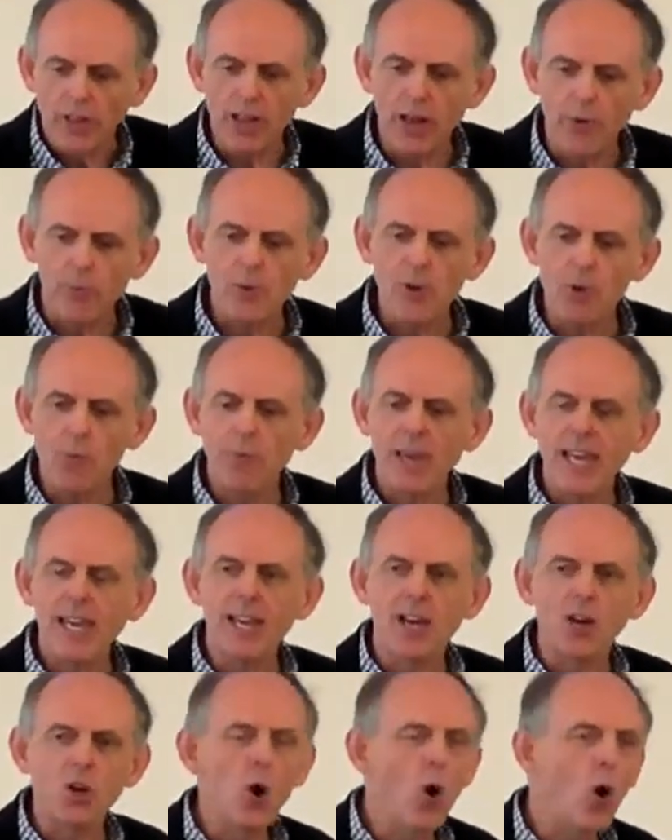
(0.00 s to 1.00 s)
that we'll make
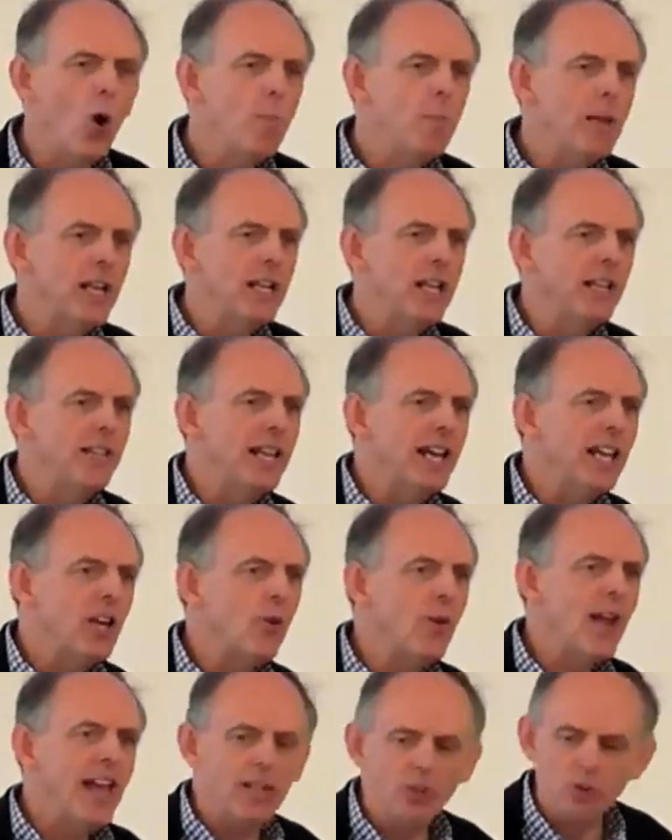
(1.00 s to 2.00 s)
a common and a
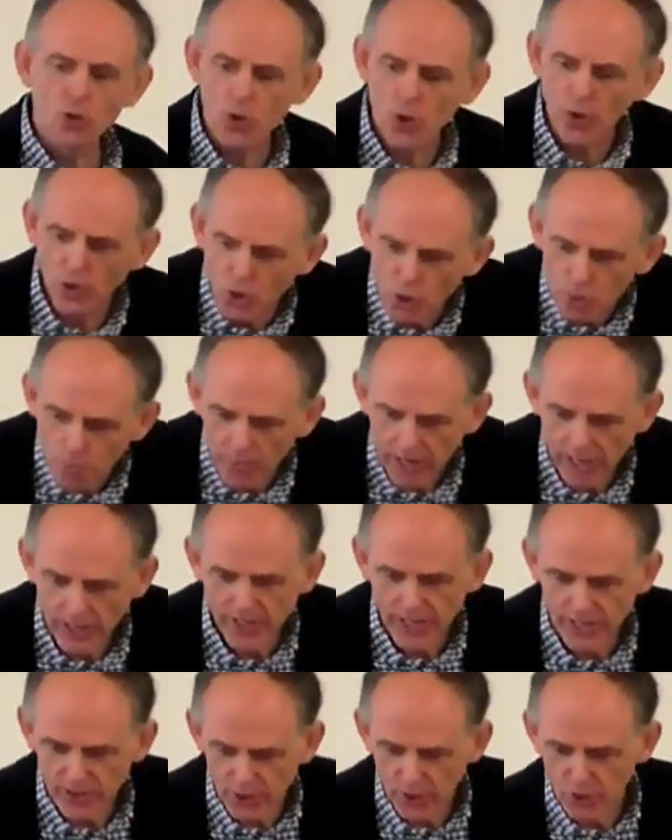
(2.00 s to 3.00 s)
correct
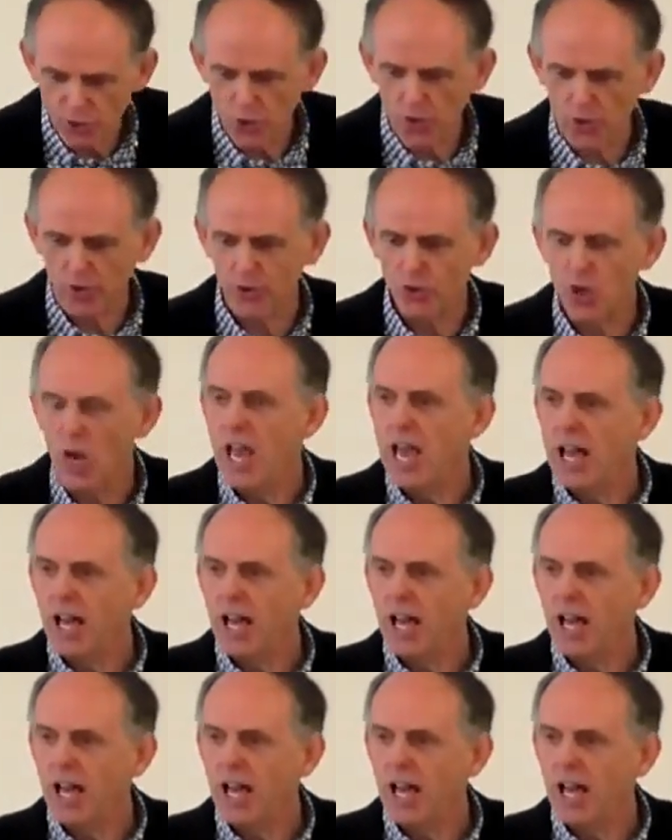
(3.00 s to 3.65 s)
judgment as a church